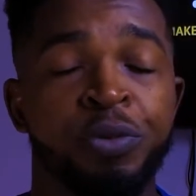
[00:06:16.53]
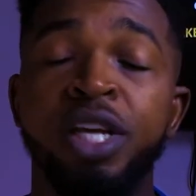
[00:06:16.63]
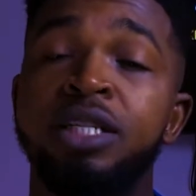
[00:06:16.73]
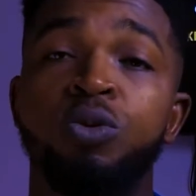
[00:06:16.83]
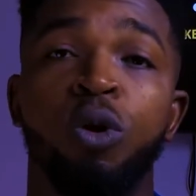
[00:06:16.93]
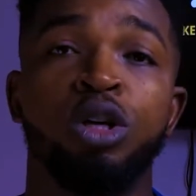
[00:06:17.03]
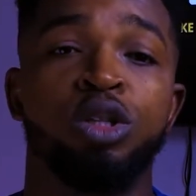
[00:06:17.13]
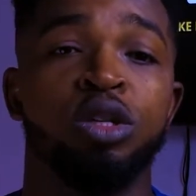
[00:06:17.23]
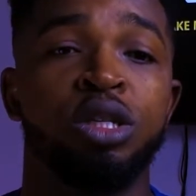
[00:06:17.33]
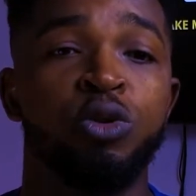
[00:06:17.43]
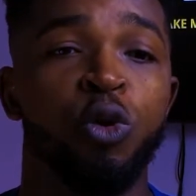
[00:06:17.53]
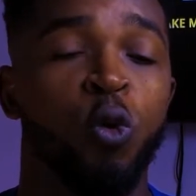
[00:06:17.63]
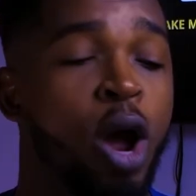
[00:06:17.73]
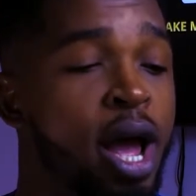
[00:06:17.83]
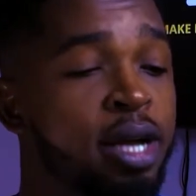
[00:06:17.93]
This one doesn't
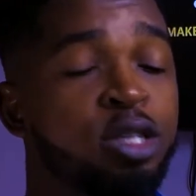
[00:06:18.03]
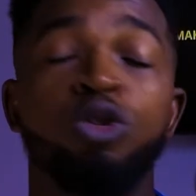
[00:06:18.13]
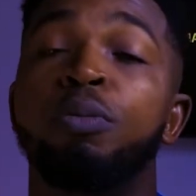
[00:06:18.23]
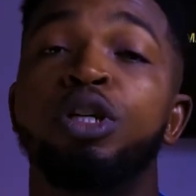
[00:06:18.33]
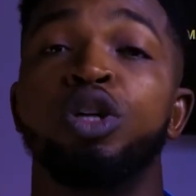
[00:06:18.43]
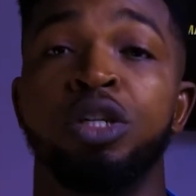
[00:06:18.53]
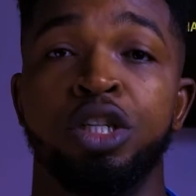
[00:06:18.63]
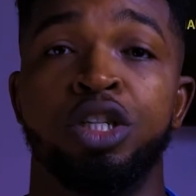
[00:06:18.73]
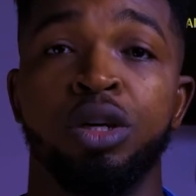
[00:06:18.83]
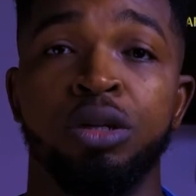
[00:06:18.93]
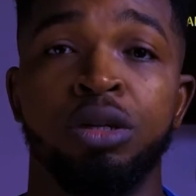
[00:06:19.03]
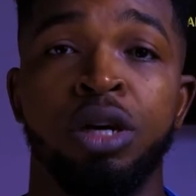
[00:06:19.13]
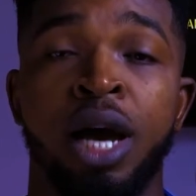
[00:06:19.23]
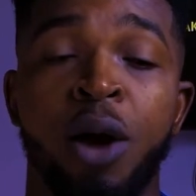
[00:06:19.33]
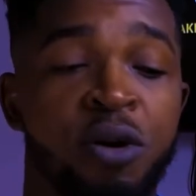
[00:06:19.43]
require so much audition.
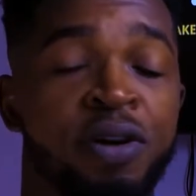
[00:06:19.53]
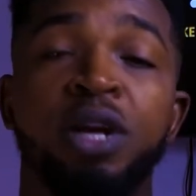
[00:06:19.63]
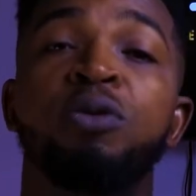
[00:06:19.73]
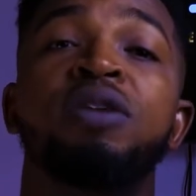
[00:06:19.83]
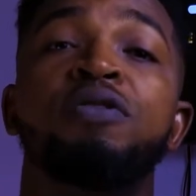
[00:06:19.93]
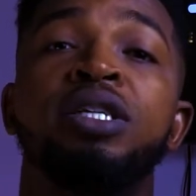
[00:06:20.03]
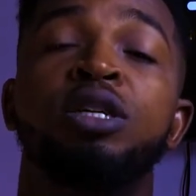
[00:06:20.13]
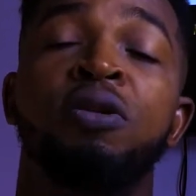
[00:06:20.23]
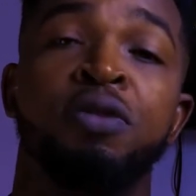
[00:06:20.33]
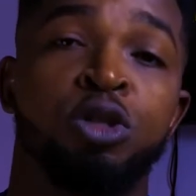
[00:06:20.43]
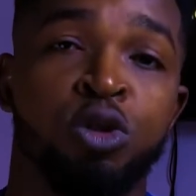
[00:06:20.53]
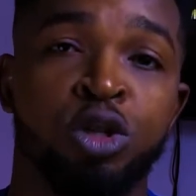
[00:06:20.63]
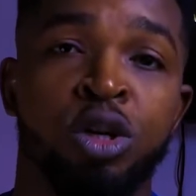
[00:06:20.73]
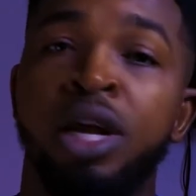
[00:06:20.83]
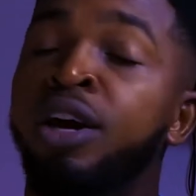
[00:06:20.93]
However, they will give you a set of
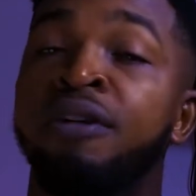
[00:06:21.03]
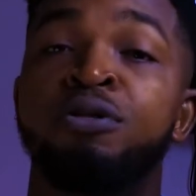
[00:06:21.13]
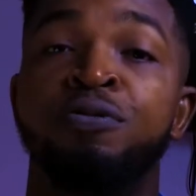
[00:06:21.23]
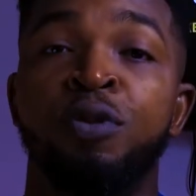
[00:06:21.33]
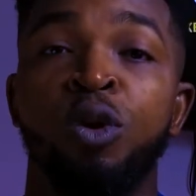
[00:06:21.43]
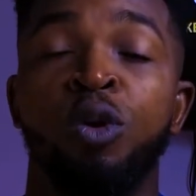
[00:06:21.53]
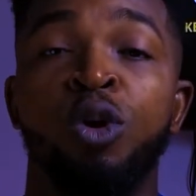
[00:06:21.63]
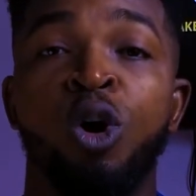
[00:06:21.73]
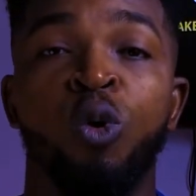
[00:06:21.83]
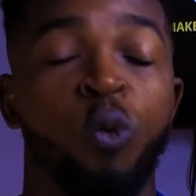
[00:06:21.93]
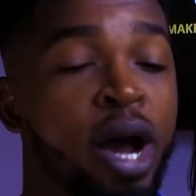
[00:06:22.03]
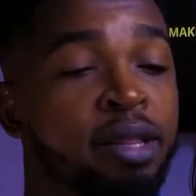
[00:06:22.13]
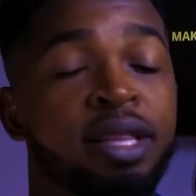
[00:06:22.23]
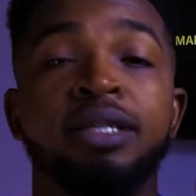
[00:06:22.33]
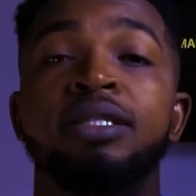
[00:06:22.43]
instructions that you have to follow
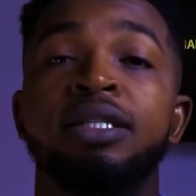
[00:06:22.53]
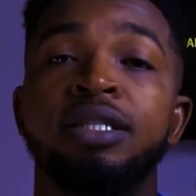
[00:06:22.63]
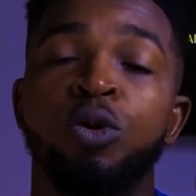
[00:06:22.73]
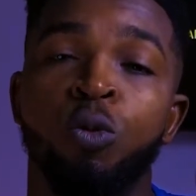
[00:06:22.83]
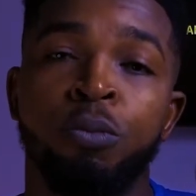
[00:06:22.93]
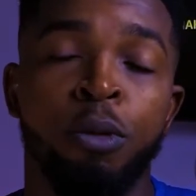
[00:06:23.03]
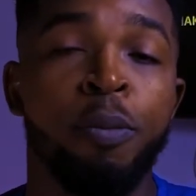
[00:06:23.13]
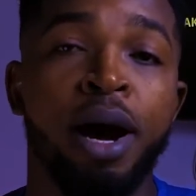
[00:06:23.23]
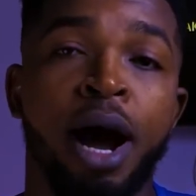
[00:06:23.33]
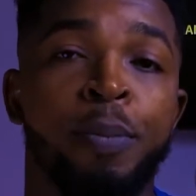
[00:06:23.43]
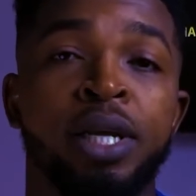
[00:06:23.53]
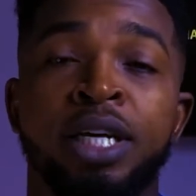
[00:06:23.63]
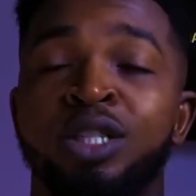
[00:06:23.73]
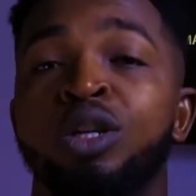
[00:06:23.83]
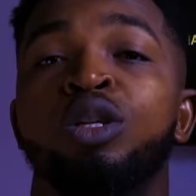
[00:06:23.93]
while testing the mobile
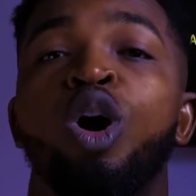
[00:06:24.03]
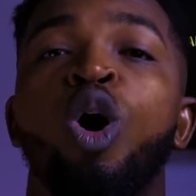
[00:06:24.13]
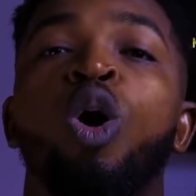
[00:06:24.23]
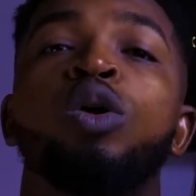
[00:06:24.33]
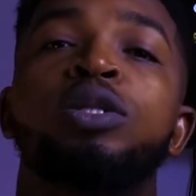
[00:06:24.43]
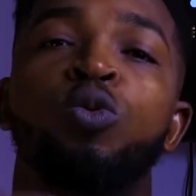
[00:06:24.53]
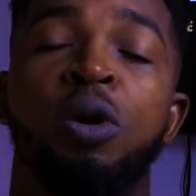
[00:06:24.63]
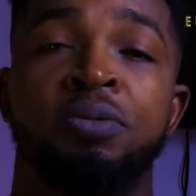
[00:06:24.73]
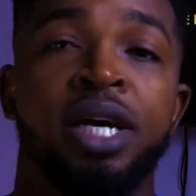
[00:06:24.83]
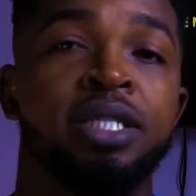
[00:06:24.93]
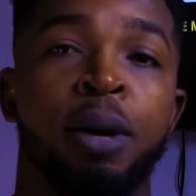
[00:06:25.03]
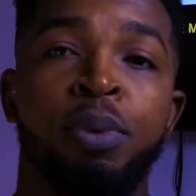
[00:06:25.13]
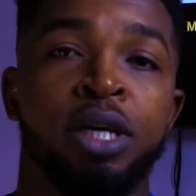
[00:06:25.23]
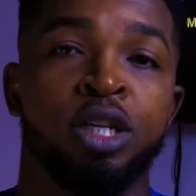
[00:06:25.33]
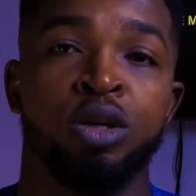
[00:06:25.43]
application or the website
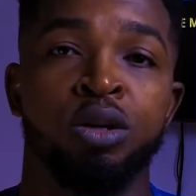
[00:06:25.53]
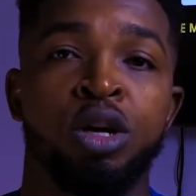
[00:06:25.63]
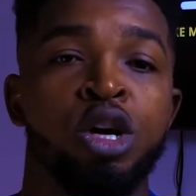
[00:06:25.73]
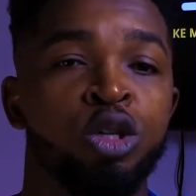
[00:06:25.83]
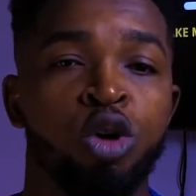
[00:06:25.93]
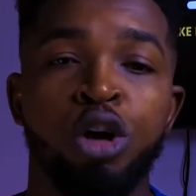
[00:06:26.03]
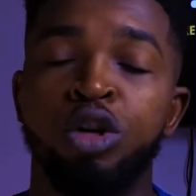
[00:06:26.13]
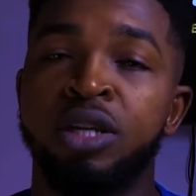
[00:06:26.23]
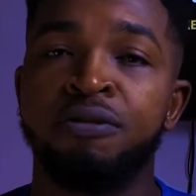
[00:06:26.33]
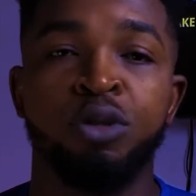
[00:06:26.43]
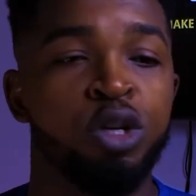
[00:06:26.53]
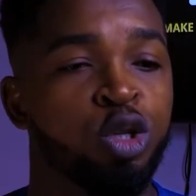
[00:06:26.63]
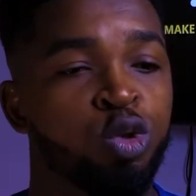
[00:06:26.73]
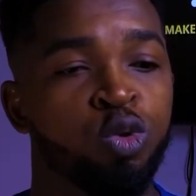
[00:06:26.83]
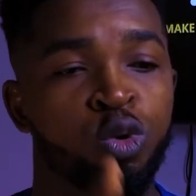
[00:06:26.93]
application. So all you just have to do
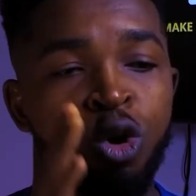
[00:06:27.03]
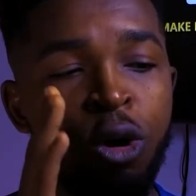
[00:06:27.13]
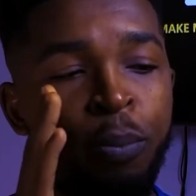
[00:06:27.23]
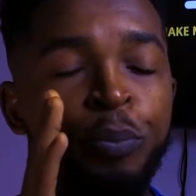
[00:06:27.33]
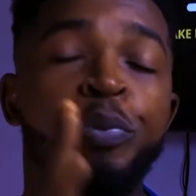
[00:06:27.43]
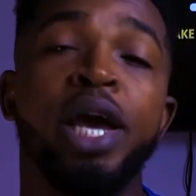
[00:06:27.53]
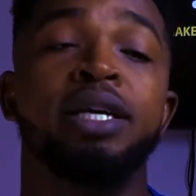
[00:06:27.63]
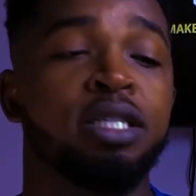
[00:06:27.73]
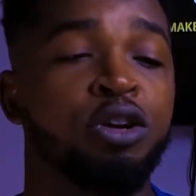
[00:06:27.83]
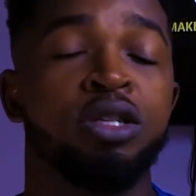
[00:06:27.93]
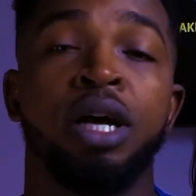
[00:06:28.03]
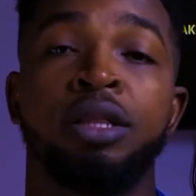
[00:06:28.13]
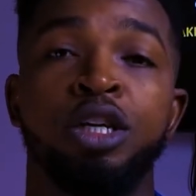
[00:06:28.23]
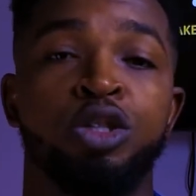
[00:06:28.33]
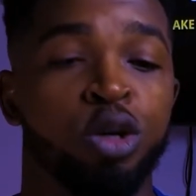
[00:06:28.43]
is to pay serious
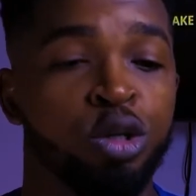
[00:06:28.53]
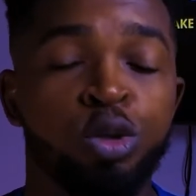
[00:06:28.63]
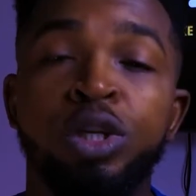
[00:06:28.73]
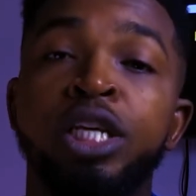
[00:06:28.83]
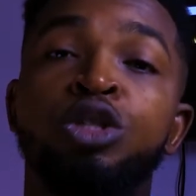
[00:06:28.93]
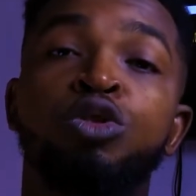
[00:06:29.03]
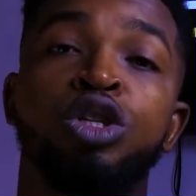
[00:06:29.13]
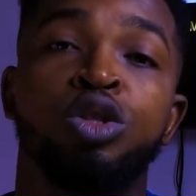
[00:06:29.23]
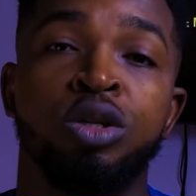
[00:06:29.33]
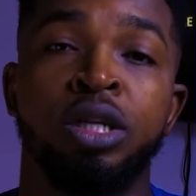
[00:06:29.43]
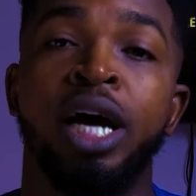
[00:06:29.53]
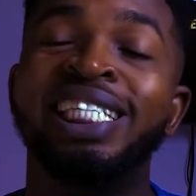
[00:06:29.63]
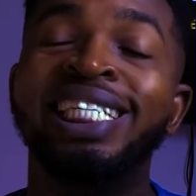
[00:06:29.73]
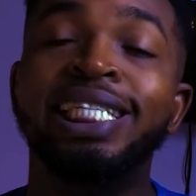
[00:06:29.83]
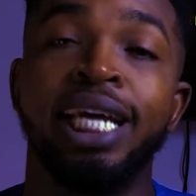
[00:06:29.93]
attention to the instructions
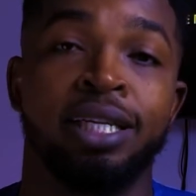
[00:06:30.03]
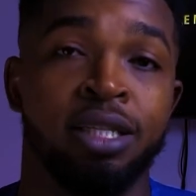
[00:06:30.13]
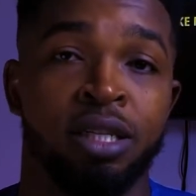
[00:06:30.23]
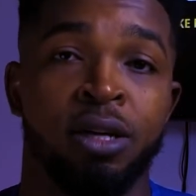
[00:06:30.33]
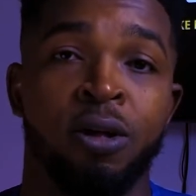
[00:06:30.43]
that are needed